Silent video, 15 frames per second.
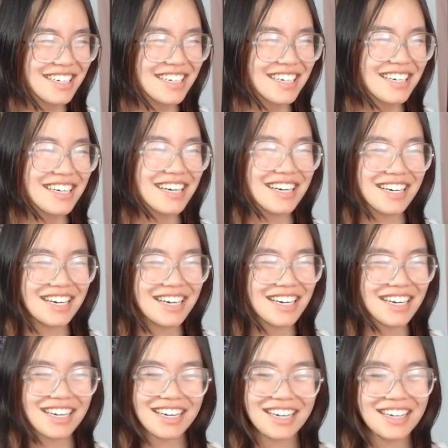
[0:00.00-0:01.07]

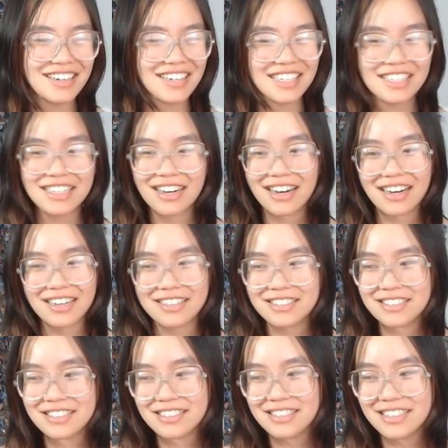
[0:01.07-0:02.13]
Oh my gosh.
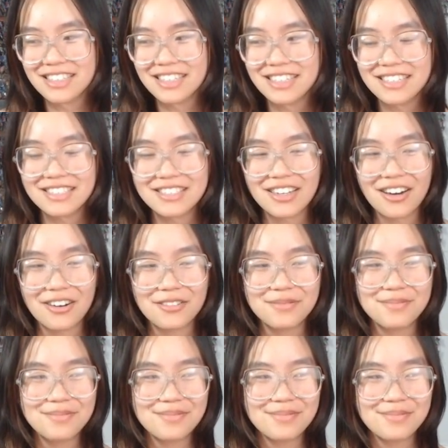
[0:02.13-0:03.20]
So
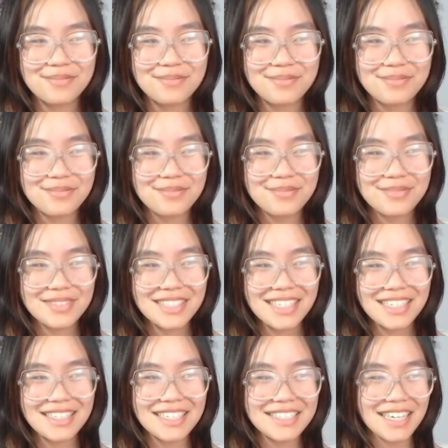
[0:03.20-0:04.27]

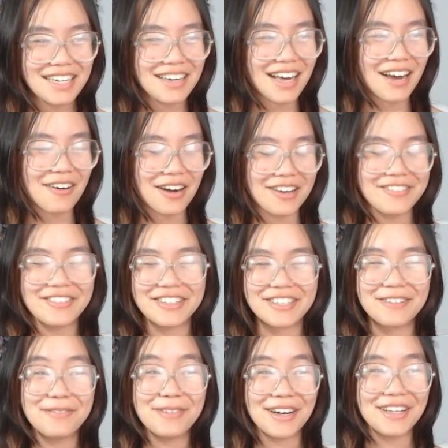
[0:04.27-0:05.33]
that's kind of how I feel
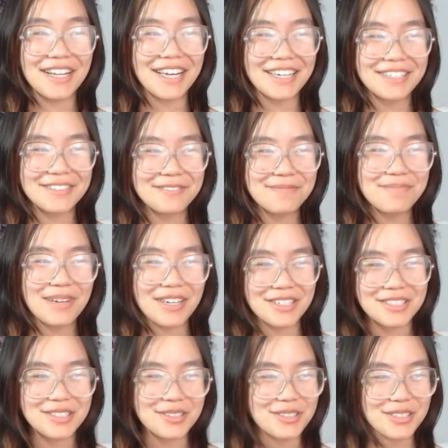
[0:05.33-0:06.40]
about like
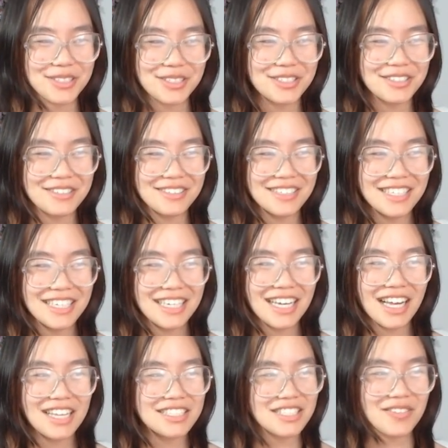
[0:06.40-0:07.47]
parasocial
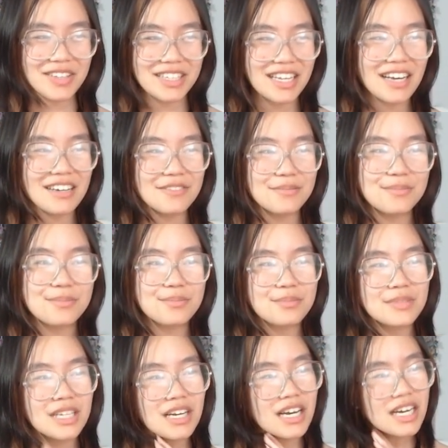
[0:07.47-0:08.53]
and stuff like that.
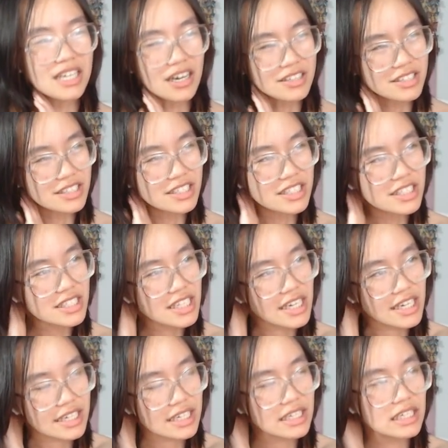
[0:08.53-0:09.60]
And also just
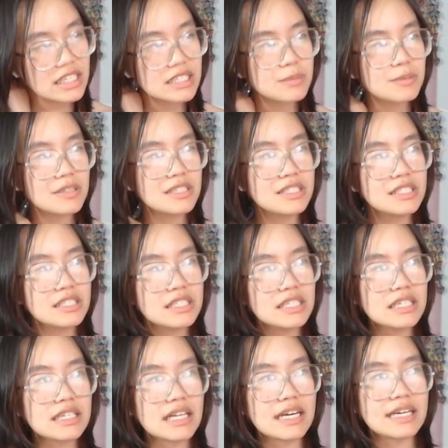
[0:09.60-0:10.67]
like
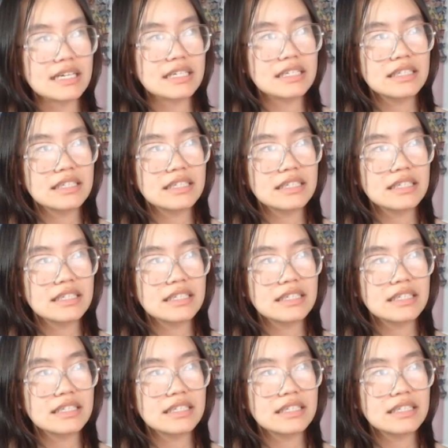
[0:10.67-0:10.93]
experiencing like